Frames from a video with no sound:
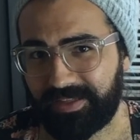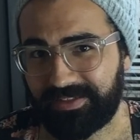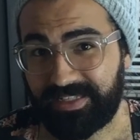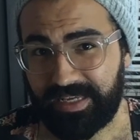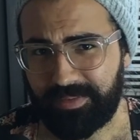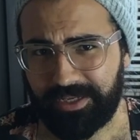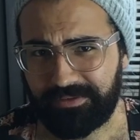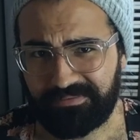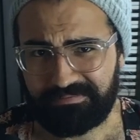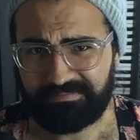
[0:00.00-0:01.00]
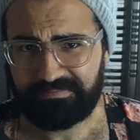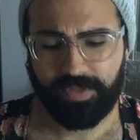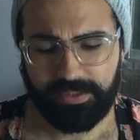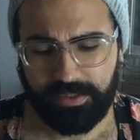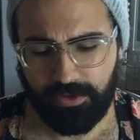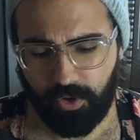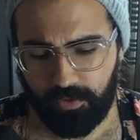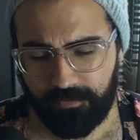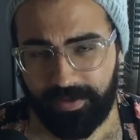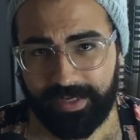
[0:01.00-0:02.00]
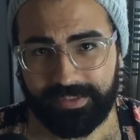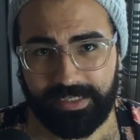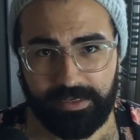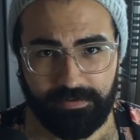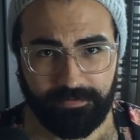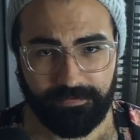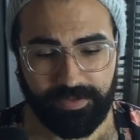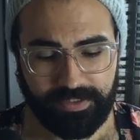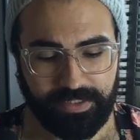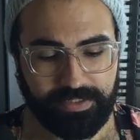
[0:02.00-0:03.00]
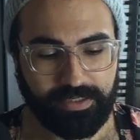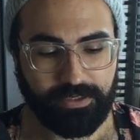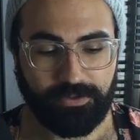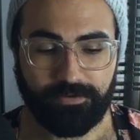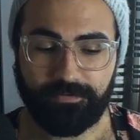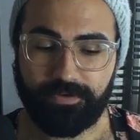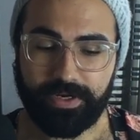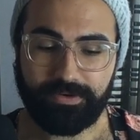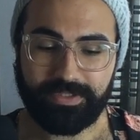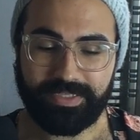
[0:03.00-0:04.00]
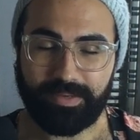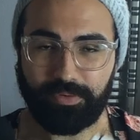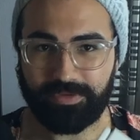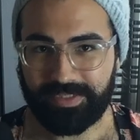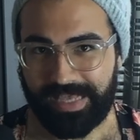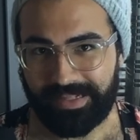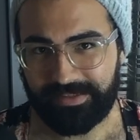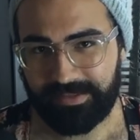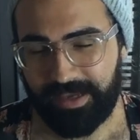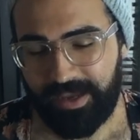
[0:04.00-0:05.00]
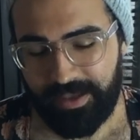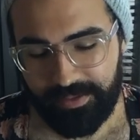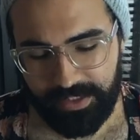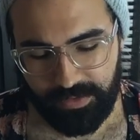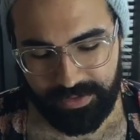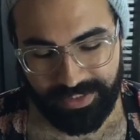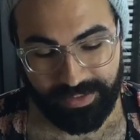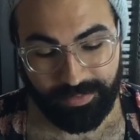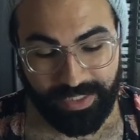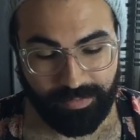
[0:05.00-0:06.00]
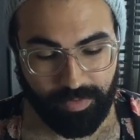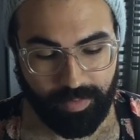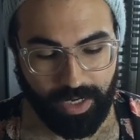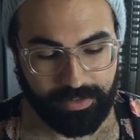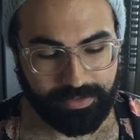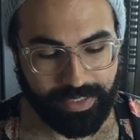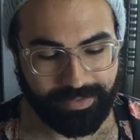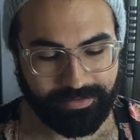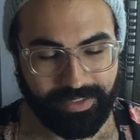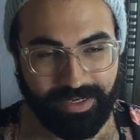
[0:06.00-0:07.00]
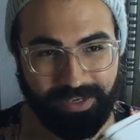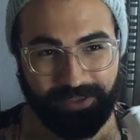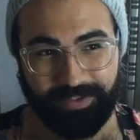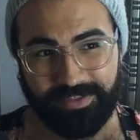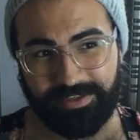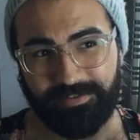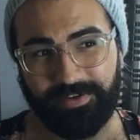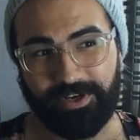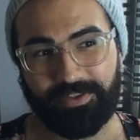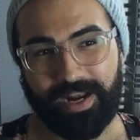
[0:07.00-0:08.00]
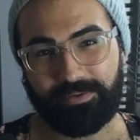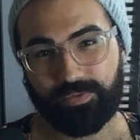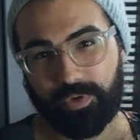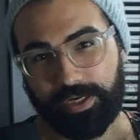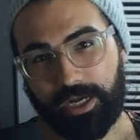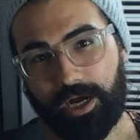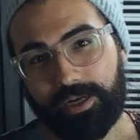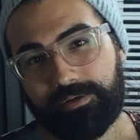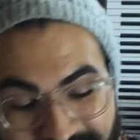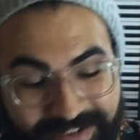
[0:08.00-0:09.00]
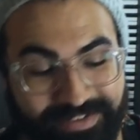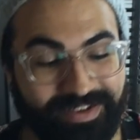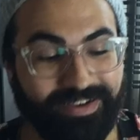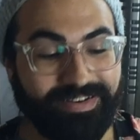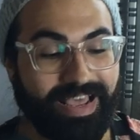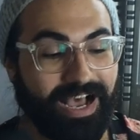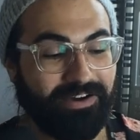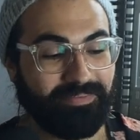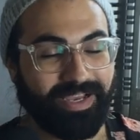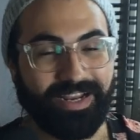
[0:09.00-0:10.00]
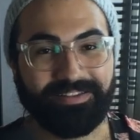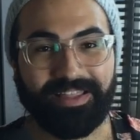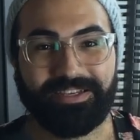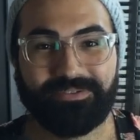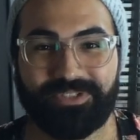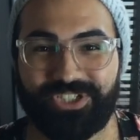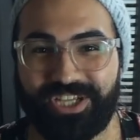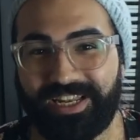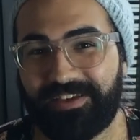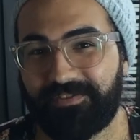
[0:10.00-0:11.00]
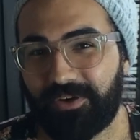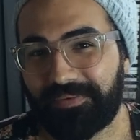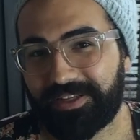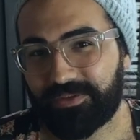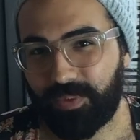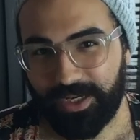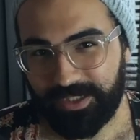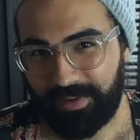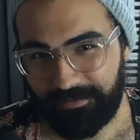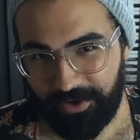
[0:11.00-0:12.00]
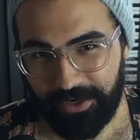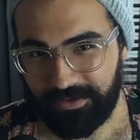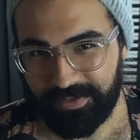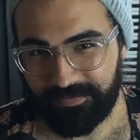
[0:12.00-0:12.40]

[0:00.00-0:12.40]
demon. This is Olfactif. This is another fragrance sample set. This was the September box, and this is the video that I was working on. And uh, now I'm kind of like, shit, if nobody's watching my fragrance